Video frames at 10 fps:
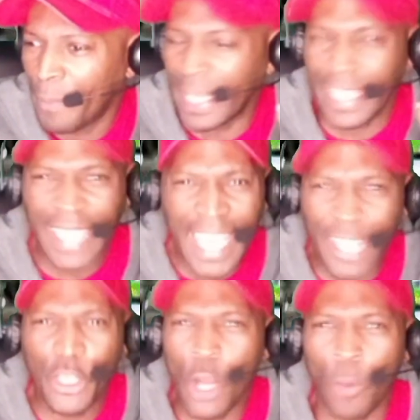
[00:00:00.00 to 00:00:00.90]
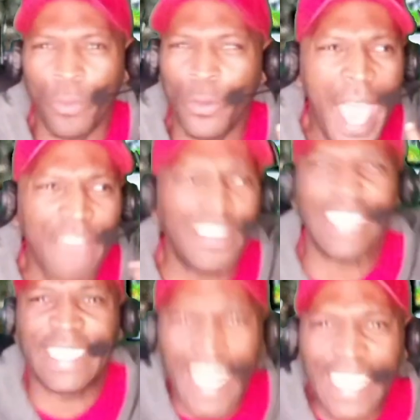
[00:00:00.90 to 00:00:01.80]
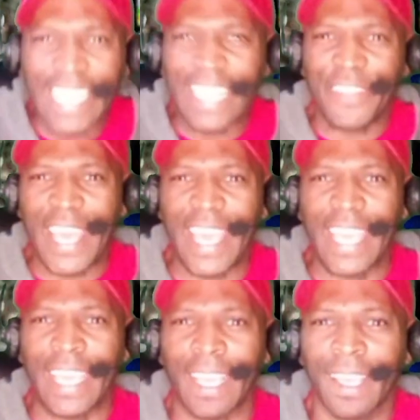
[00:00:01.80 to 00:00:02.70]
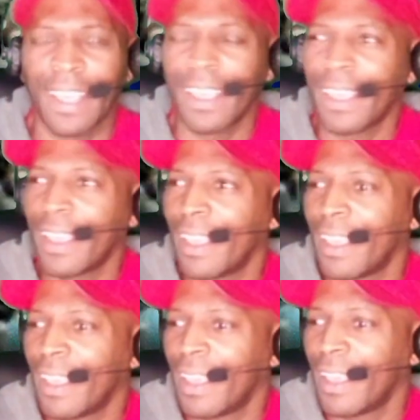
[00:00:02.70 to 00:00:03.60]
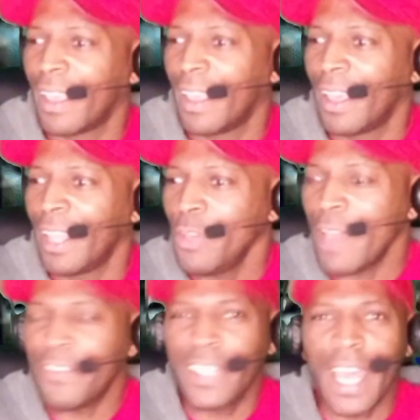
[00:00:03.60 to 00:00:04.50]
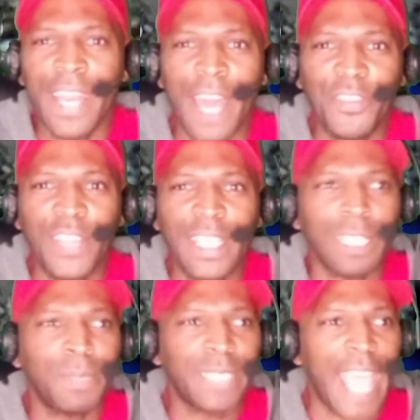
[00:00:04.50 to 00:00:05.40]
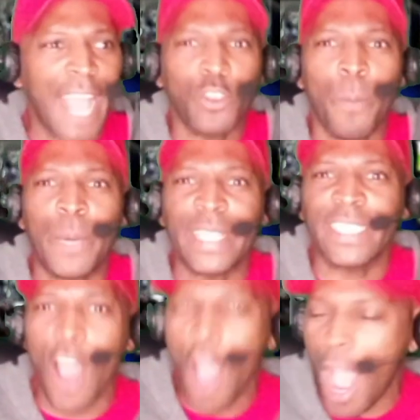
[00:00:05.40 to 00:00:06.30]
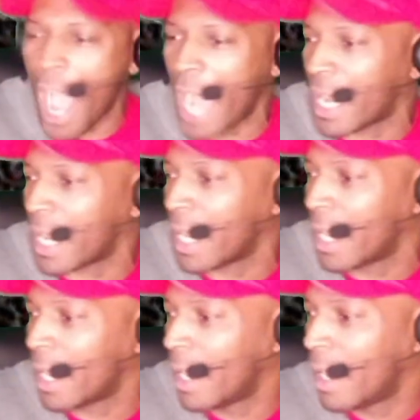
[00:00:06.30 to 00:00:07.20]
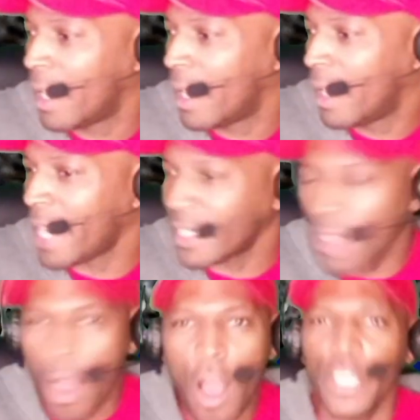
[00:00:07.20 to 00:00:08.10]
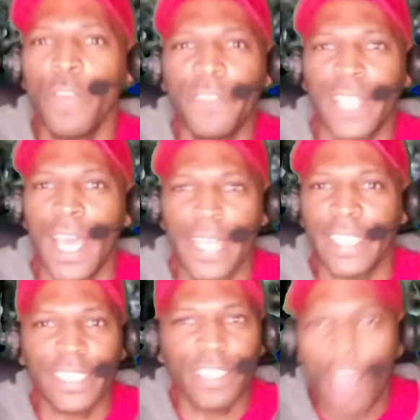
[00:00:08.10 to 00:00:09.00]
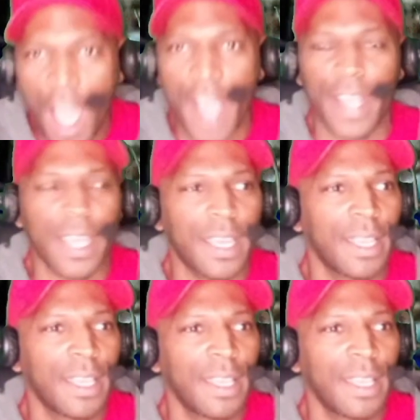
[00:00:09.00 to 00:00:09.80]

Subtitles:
but yet you haven't done anything. You have done nothing substantial but talk. That's all you've done is talk.